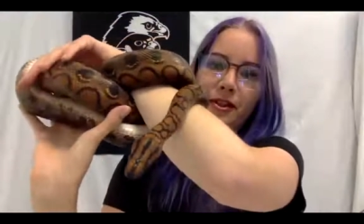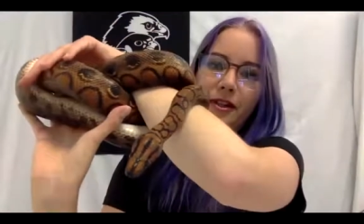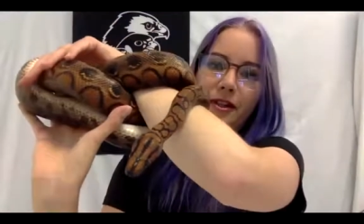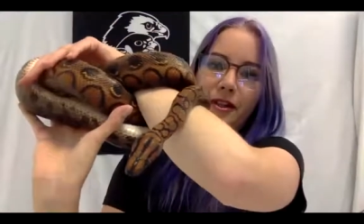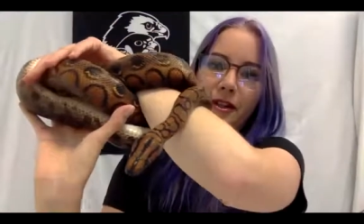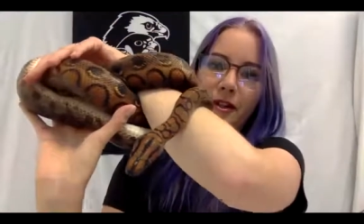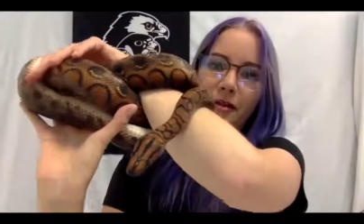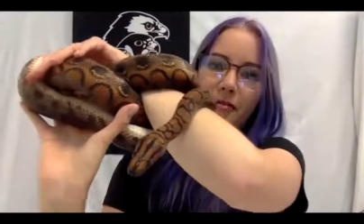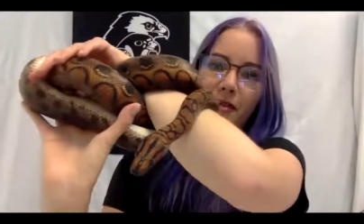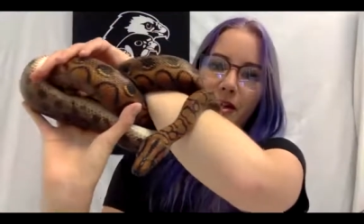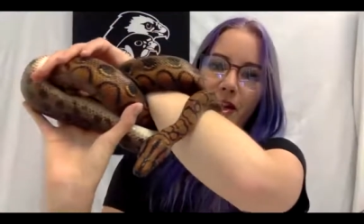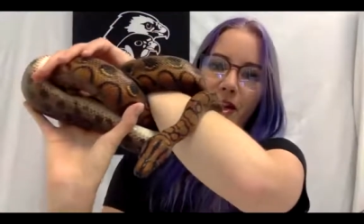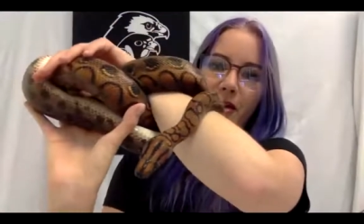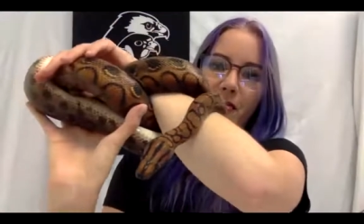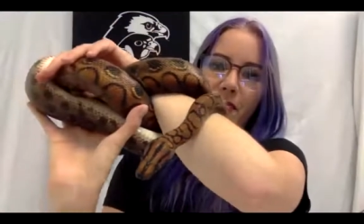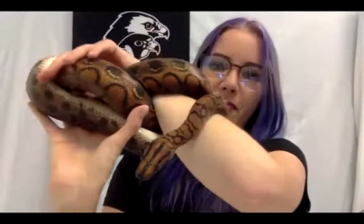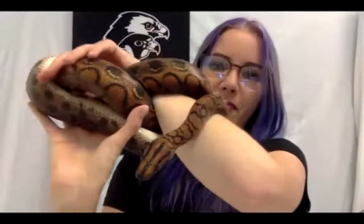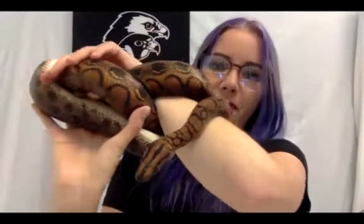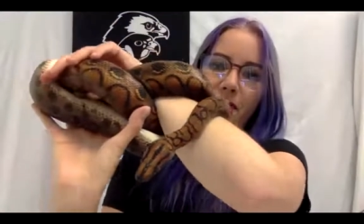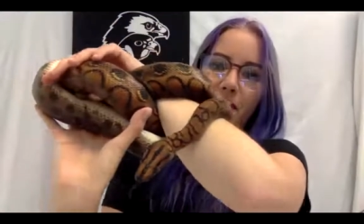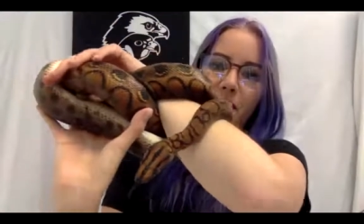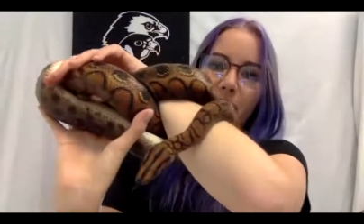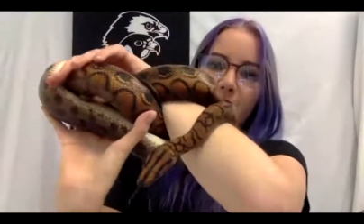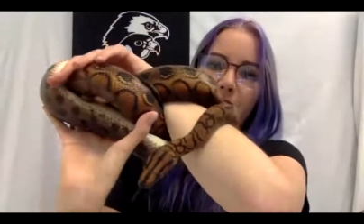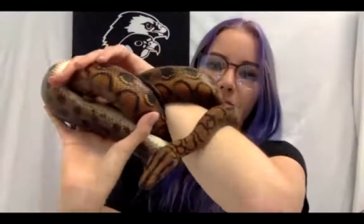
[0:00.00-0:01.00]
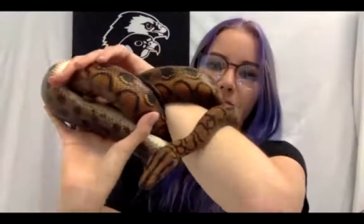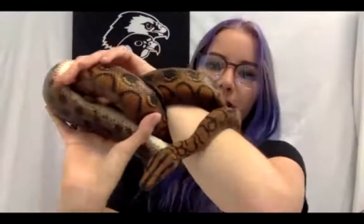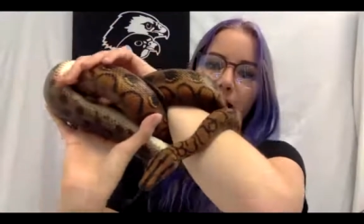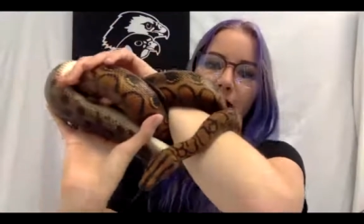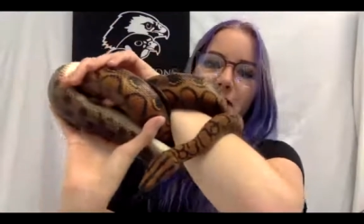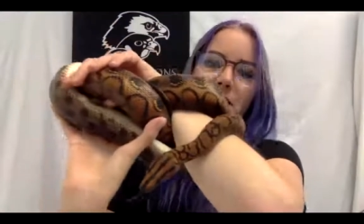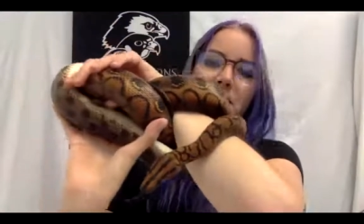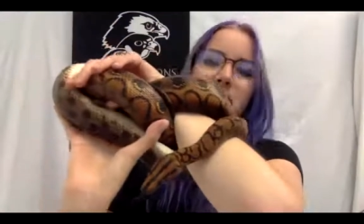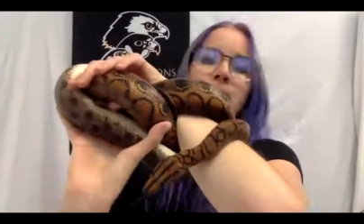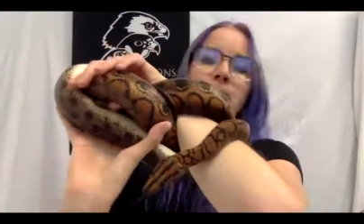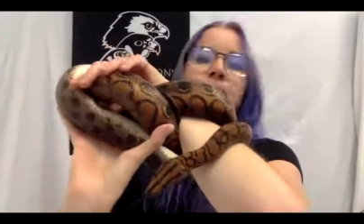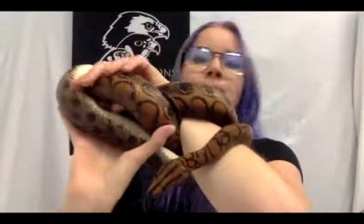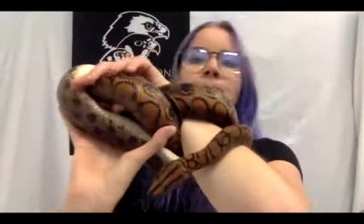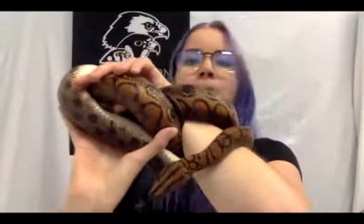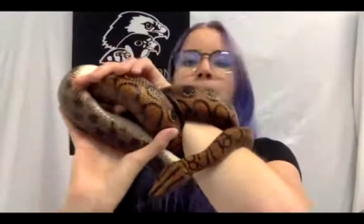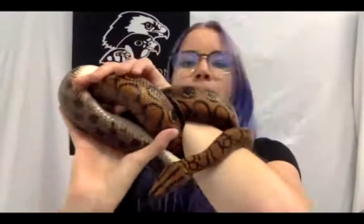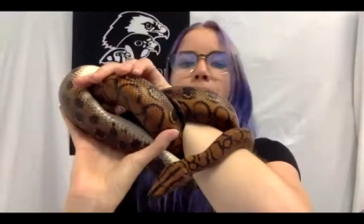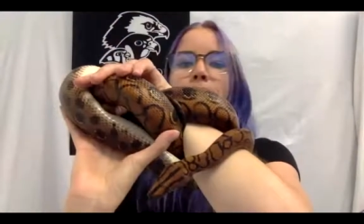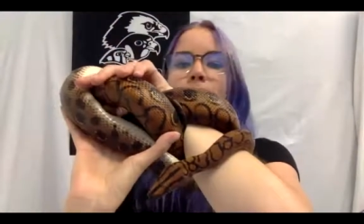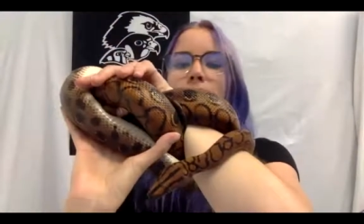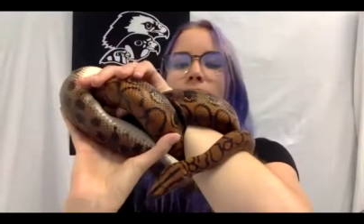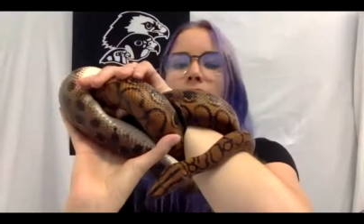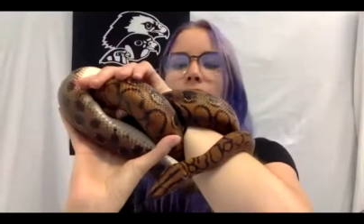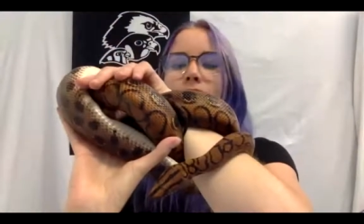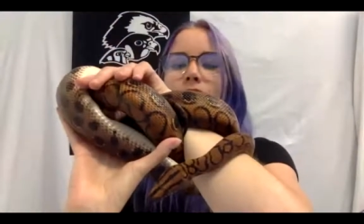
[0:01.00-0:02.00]
um, them for the day.
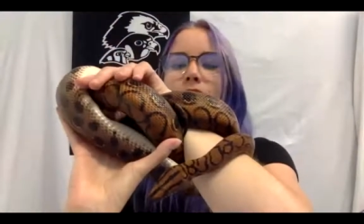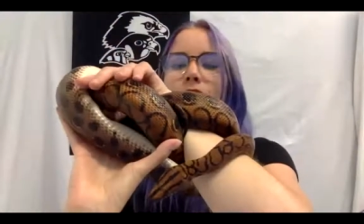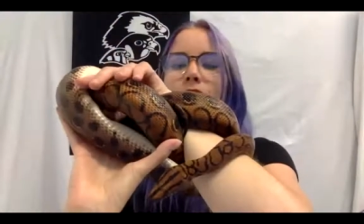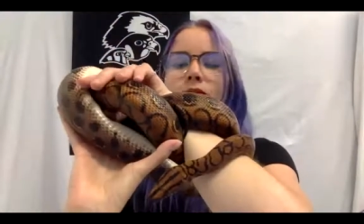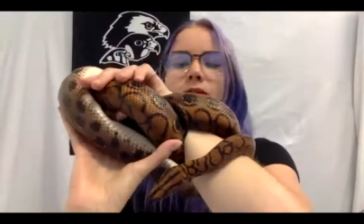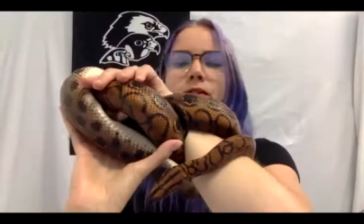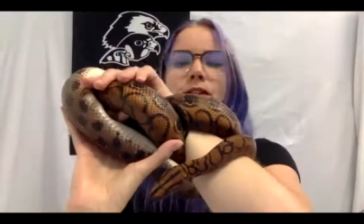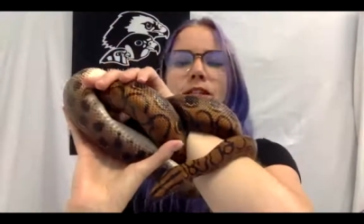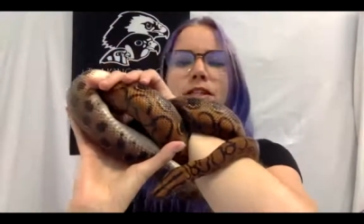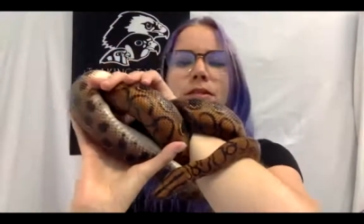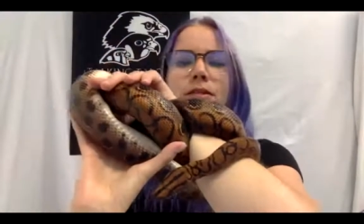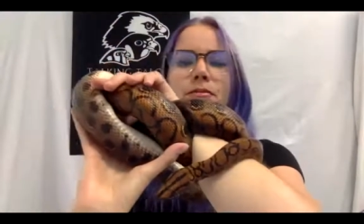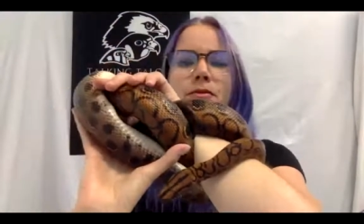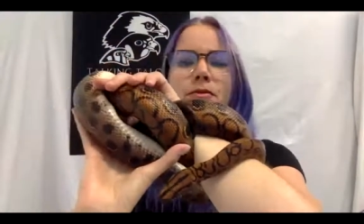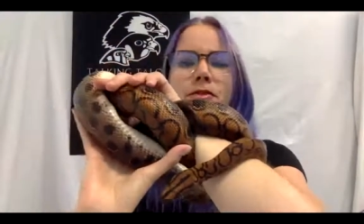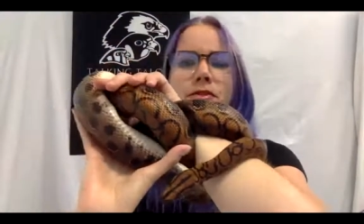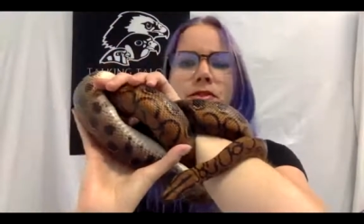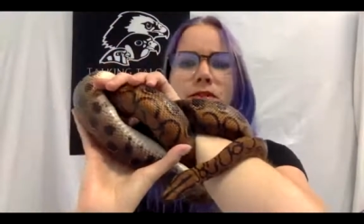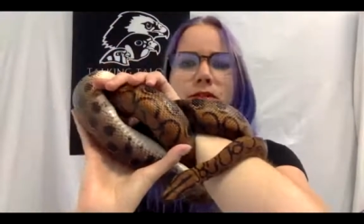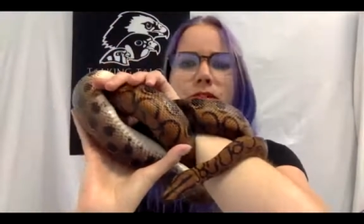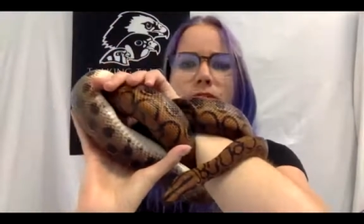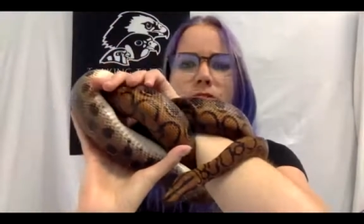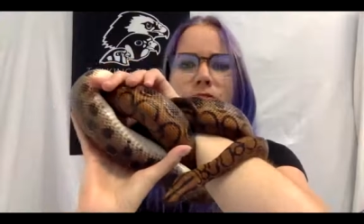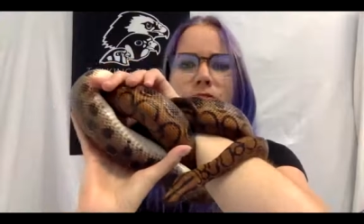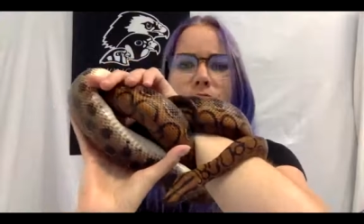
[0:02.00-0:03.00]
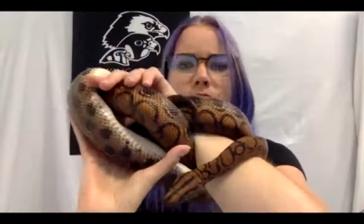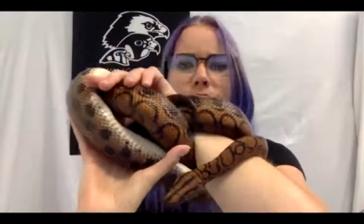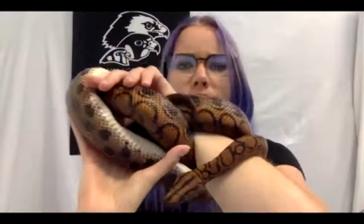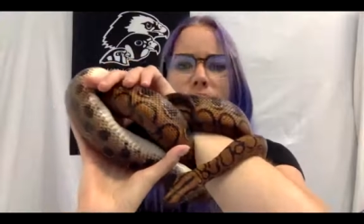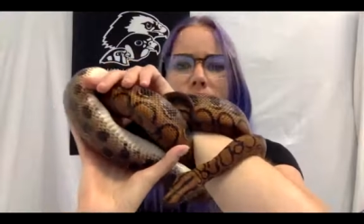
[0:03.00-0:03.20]
But there is a procedure, a,